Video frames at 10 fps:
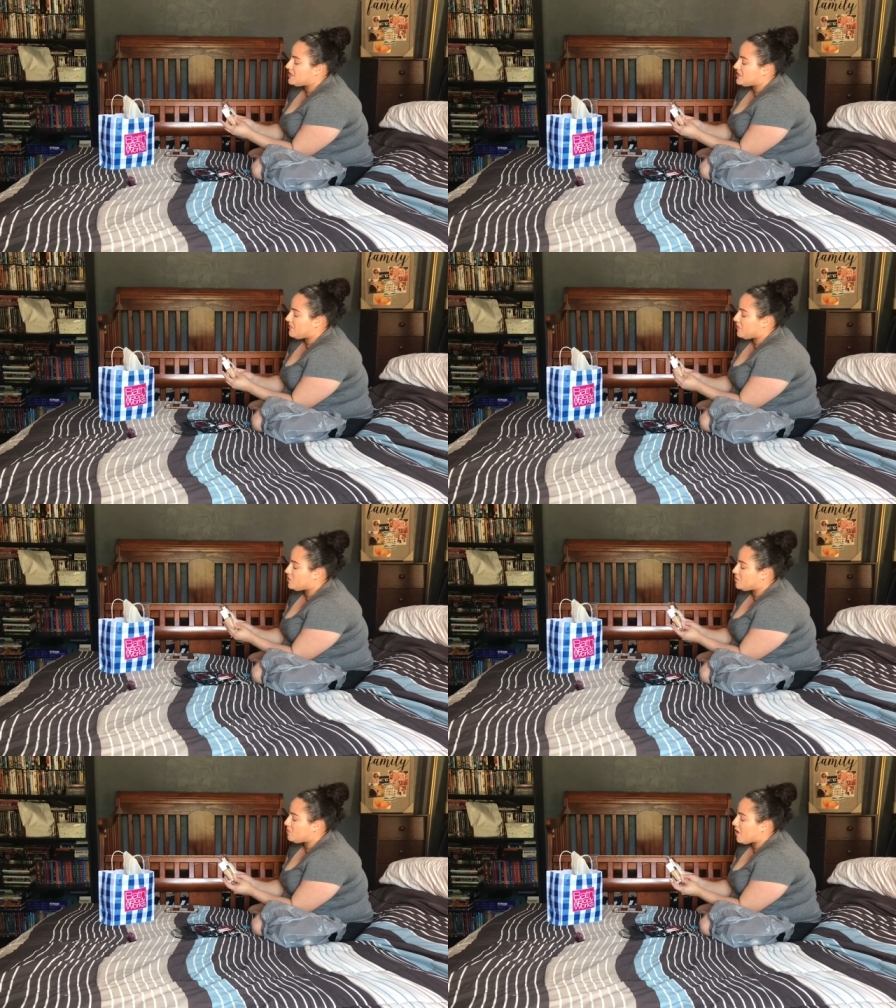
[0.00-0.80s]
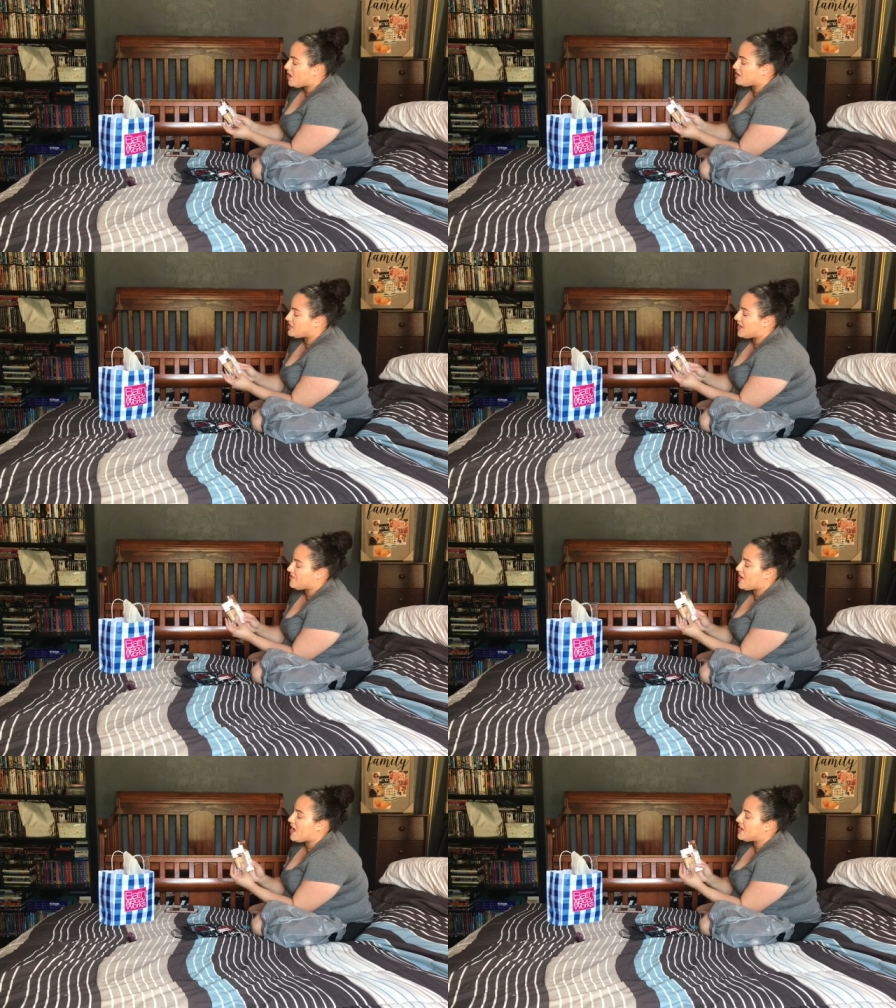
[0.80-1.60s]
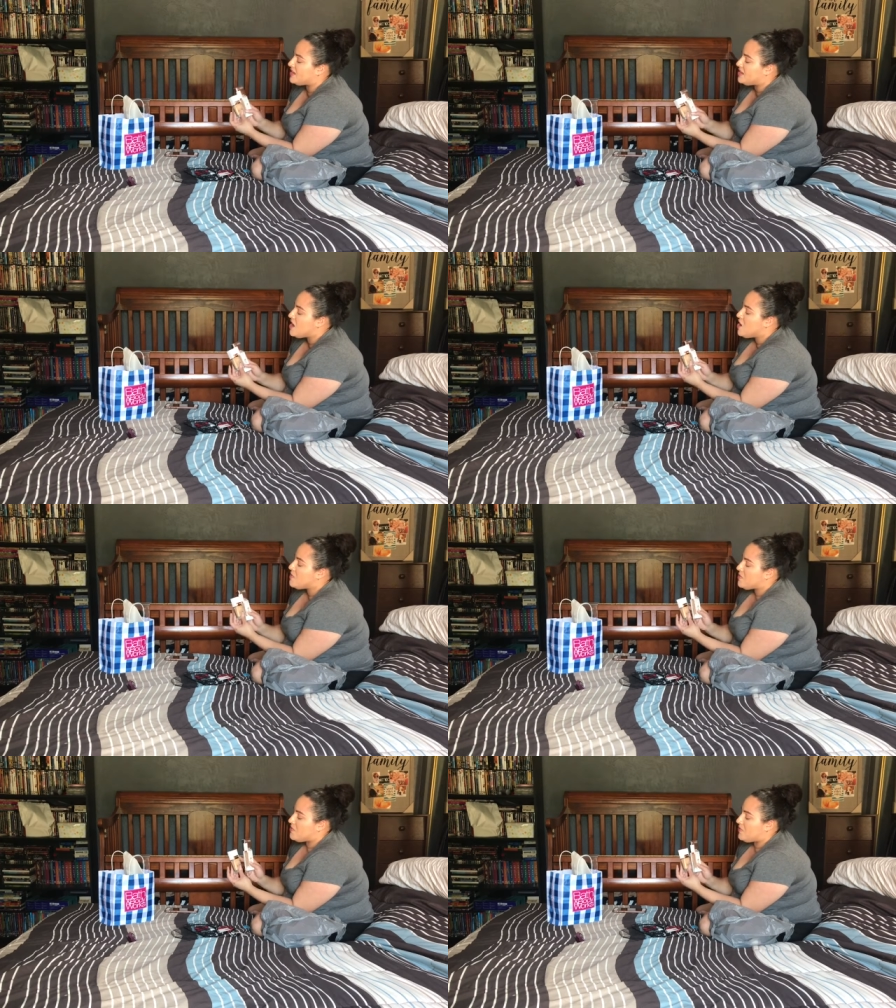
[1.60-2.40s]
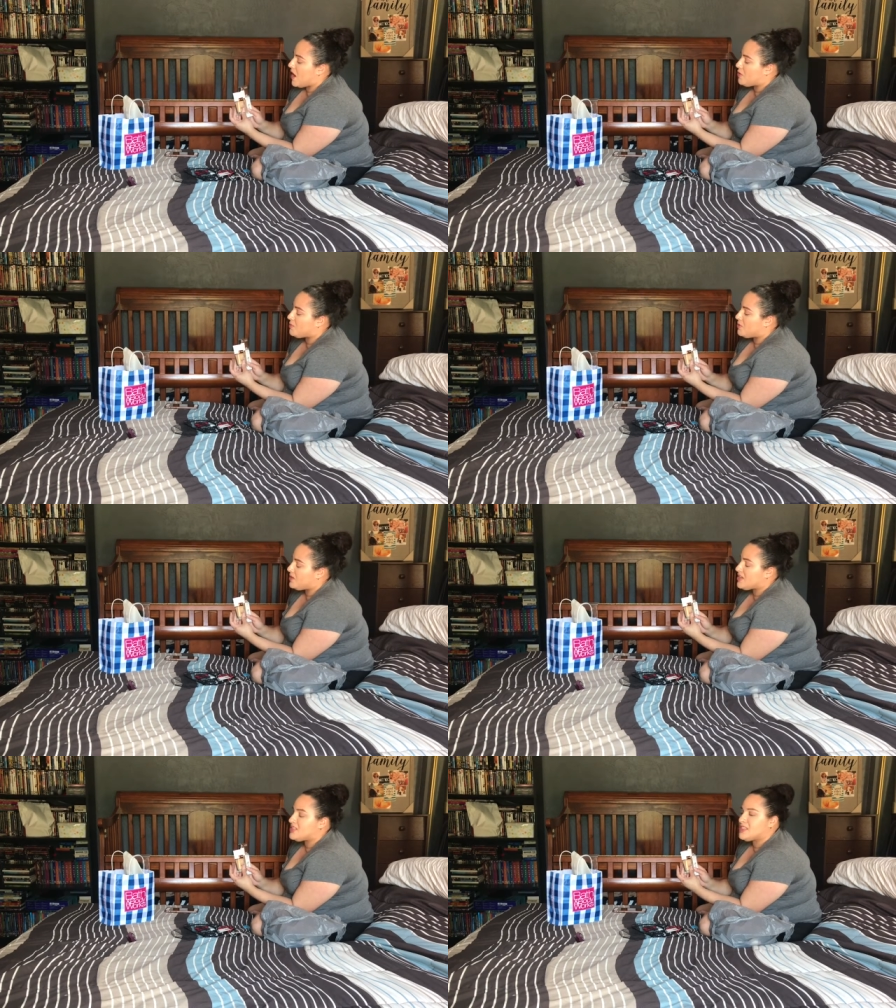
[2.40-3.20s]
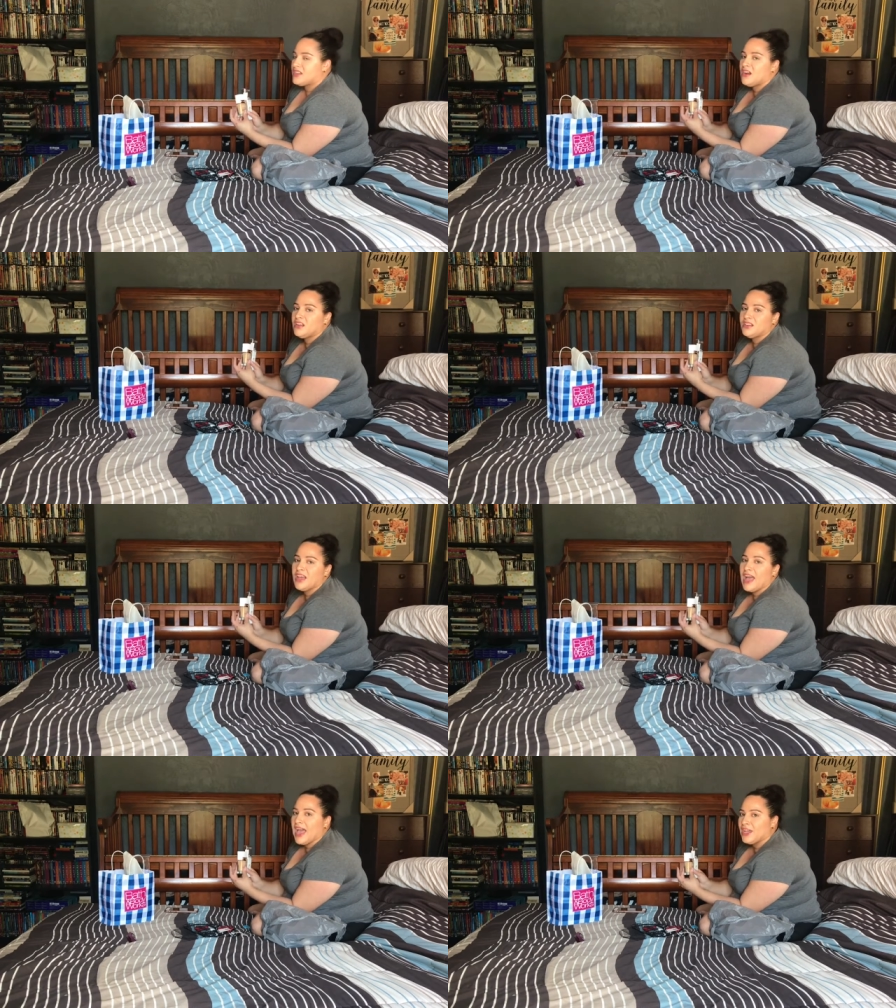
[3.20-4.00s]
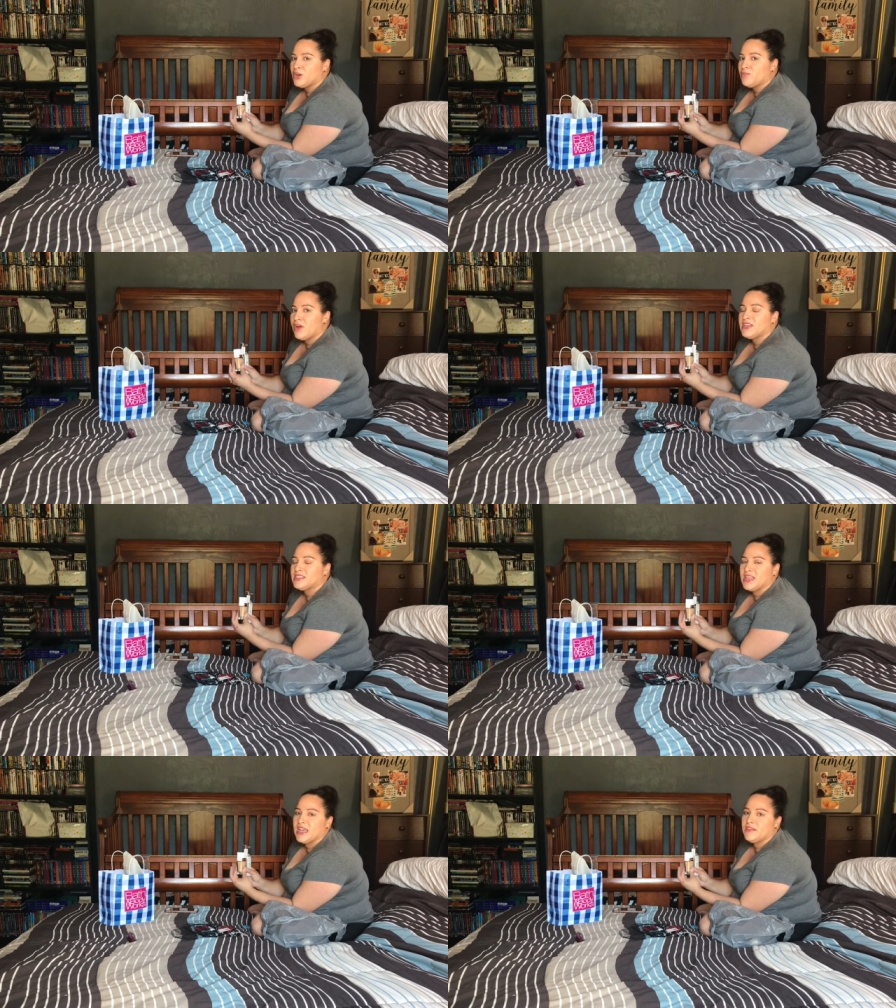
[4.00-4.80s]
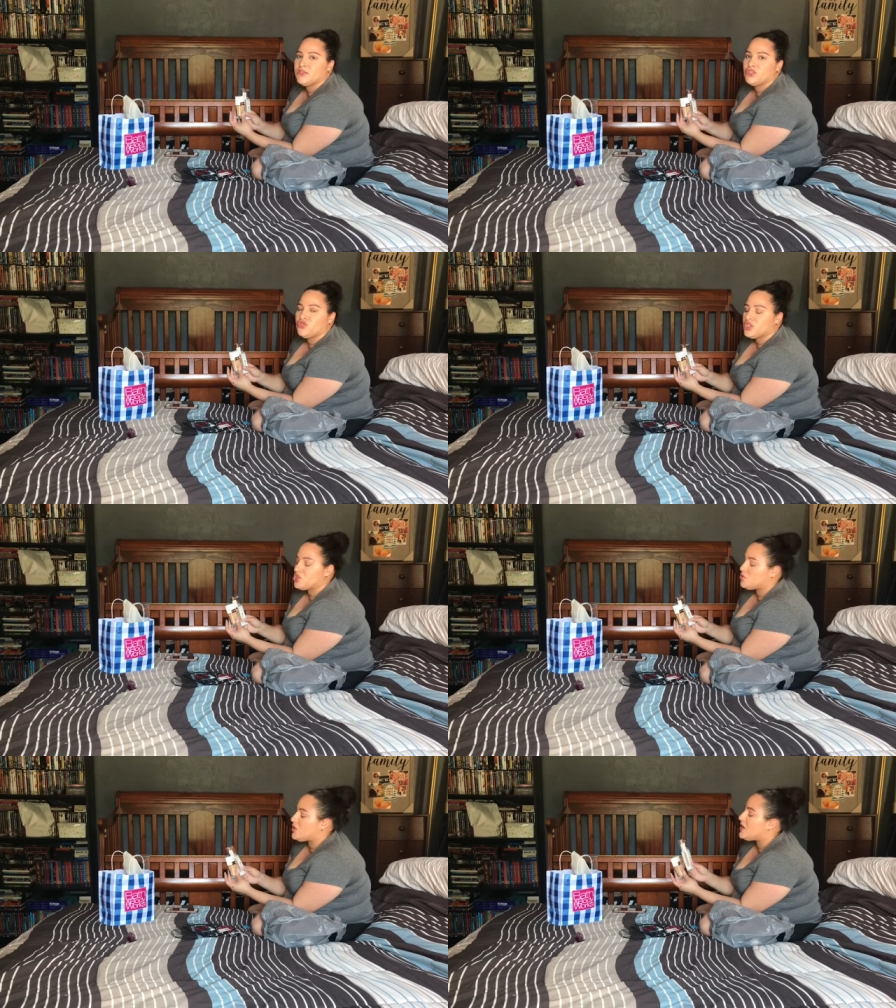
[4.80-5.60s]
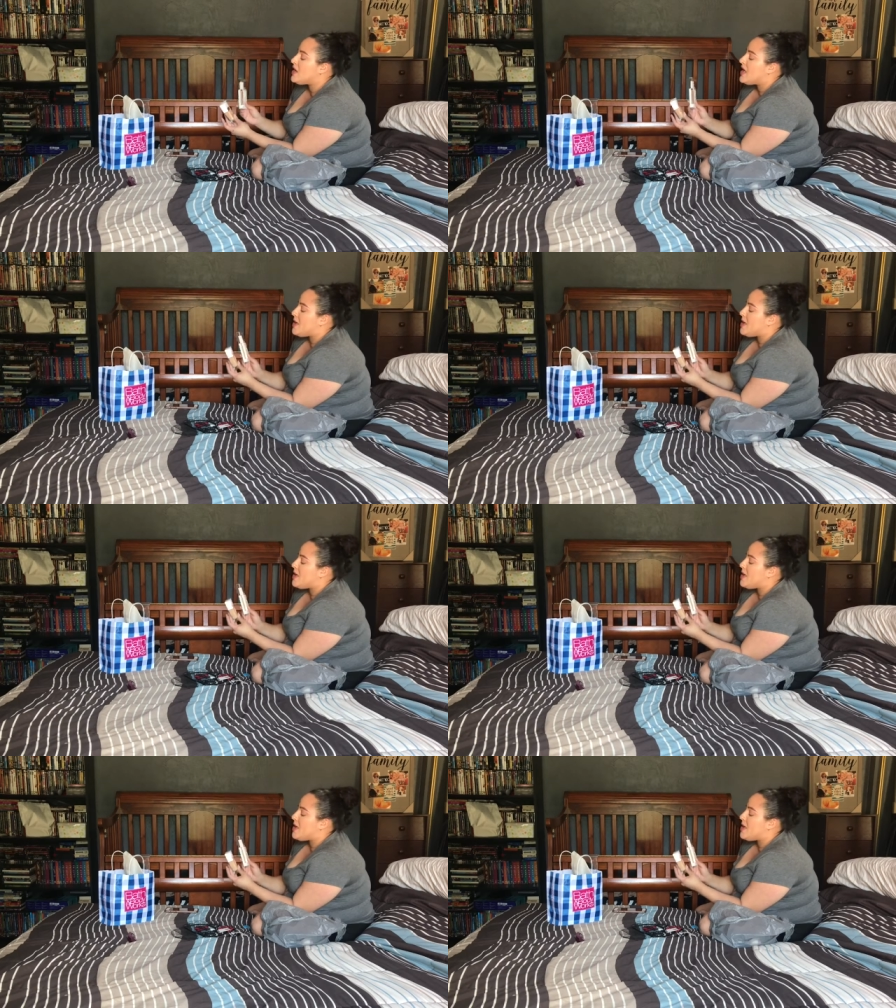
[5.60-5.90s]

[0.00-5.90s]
This is the first two products that I've gotten from Flower Beauty because they're on the higher price side of the drugstore.